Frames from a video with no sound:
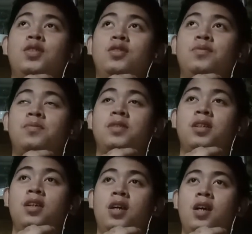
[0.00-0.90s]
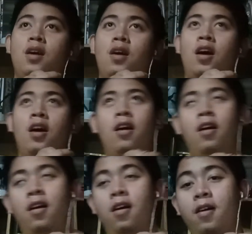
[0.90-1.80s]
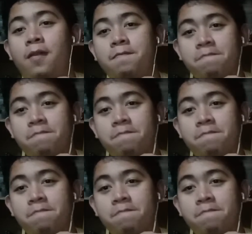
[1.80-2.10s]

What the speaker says: I know perhaps some of you